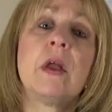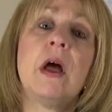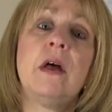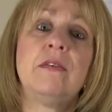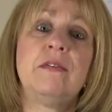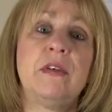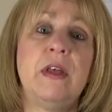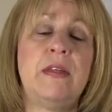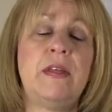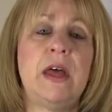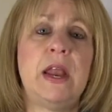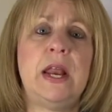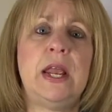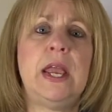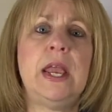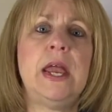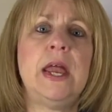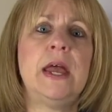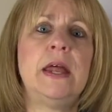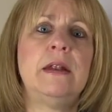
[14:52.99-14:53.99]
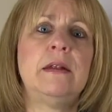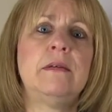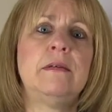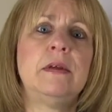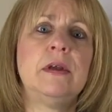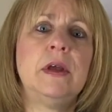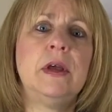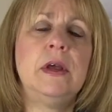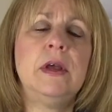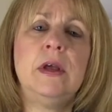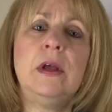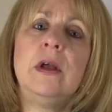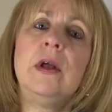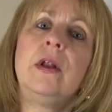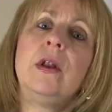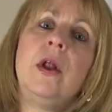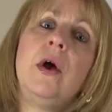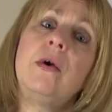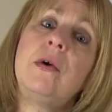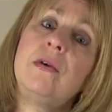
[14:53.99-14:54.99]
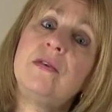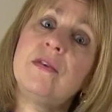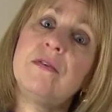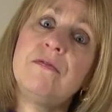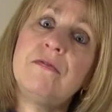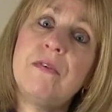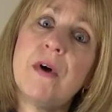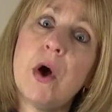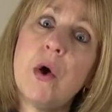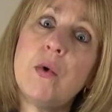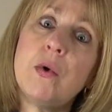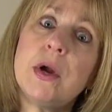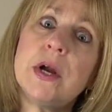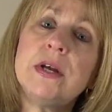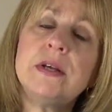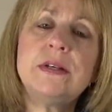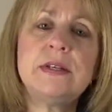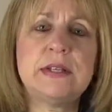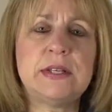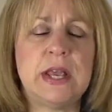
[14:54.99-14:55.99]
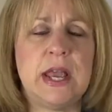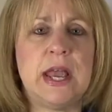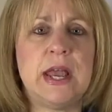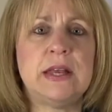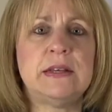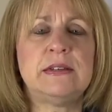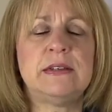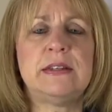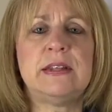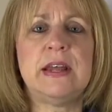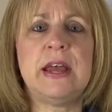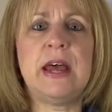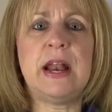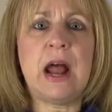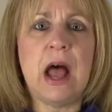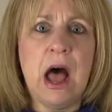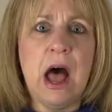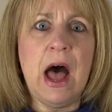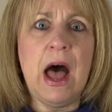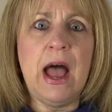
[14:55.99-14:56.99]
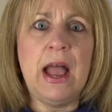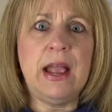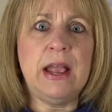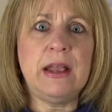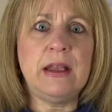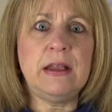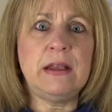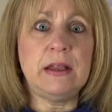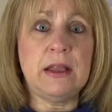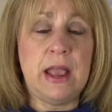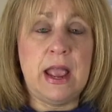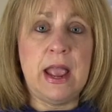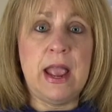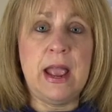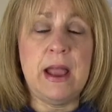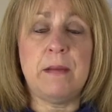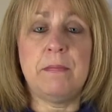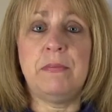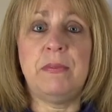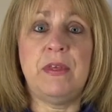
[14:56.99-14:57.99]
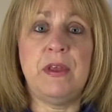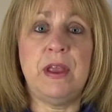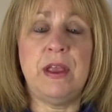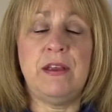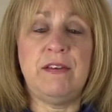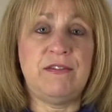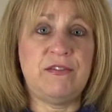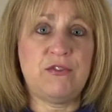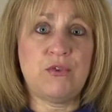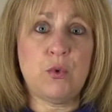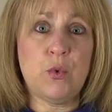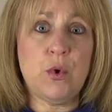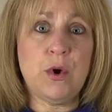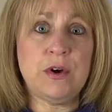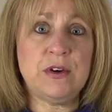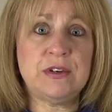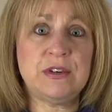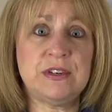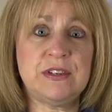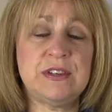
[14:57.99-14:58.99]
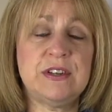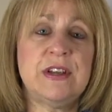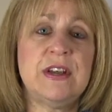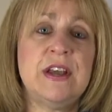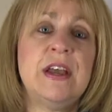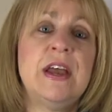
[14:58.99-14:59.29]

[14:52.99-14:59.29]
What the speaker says: I'll say that again. Locus of focus says that I am the source